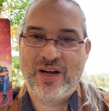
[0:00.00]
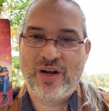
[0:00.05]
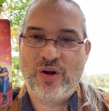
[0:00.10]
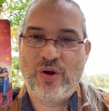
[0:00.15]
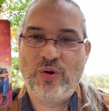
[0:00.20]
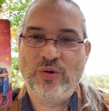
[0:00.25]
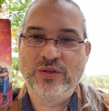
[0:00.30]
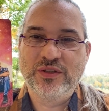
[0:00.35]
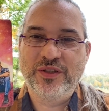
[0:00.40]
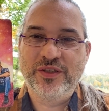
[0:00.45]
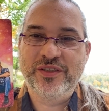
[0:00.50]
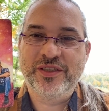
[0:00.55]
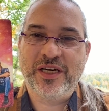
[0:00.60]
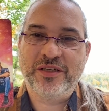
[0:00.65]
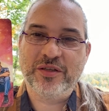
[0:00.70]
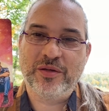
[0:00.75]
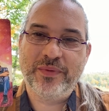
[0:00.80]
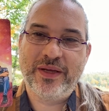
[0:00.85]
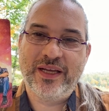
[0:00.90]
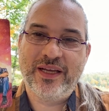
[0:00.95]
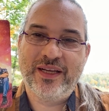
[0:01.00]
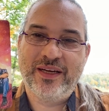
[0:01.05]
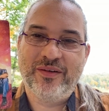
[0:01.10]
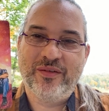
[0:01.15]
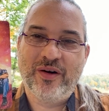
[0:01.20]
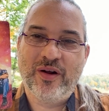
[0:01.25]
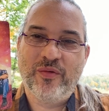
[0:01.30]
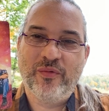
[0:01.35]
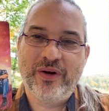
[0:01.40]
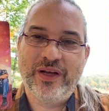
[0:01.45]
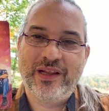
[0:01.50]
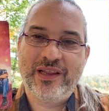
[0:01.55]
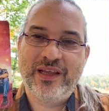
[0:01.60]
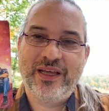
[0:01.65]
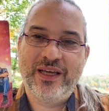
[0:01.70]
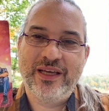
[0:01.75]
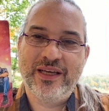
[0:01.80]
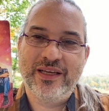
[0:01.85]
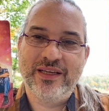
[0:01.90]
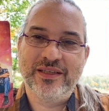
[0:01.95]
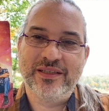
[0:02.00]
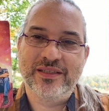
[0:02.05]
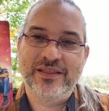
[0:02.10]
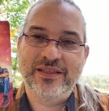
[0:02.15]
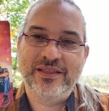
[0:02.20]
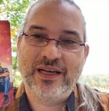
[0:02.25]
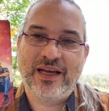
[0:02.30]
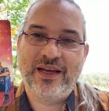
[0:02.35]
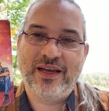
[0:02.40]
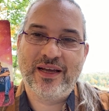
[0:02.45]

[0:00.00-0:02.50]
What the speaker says: older gentleman with his